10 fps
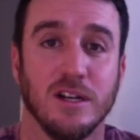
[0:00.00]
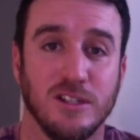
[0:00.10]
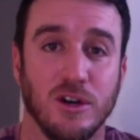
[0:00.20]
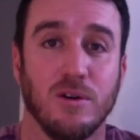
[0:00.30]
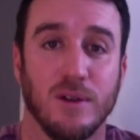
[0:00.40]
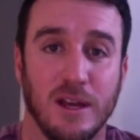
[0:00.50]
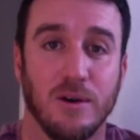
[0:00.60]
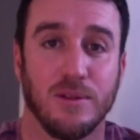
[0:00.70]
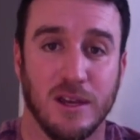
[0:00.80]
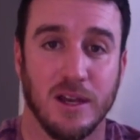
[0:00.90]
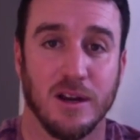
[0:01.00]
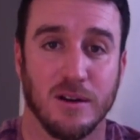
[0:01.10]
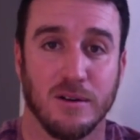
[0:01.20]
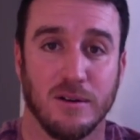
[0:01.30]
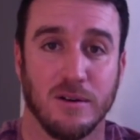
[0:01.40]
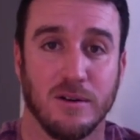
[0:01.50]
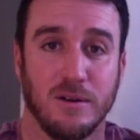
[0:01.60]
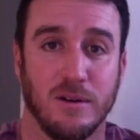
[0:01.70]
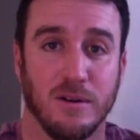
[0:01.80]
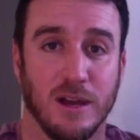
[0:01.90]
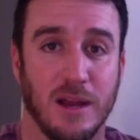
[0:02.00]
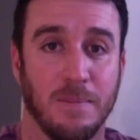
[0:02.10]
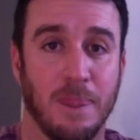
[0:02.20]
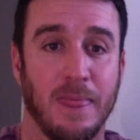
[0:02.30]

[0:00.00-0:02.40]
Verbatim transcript: adult health care. Okay?